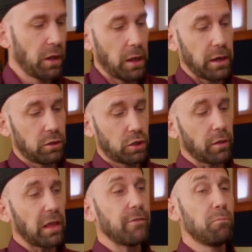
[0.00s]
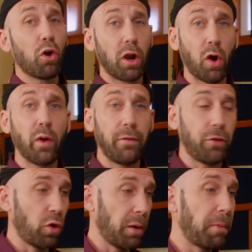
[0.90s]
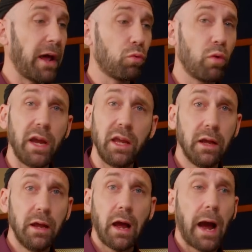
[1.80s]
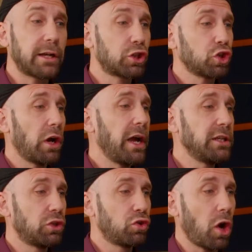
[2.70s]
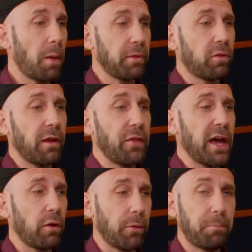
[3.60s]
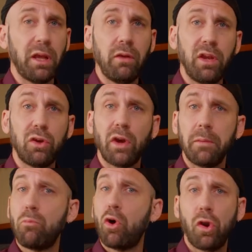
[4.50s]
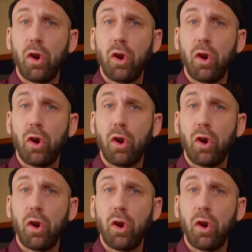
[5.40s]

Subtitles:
It does have more low end though, and by the way, I tried to compensate that on the Peavey to get more